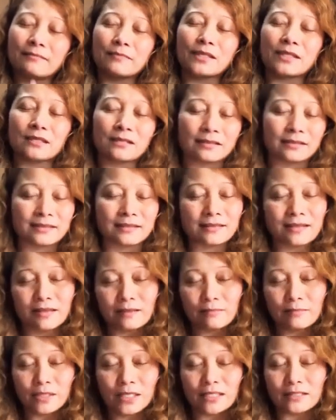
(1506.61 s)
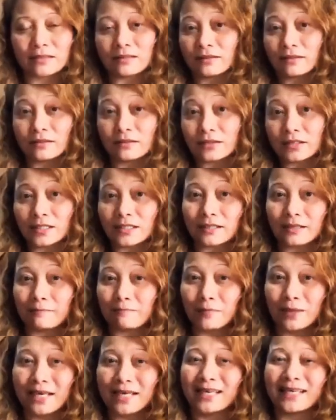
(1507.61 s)
because hubby is still
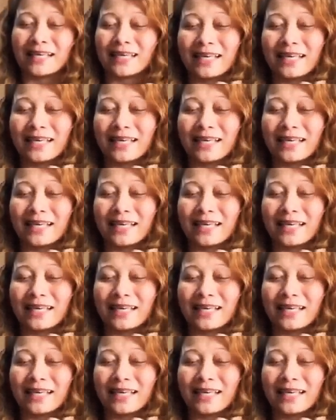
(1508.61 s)
sleeping.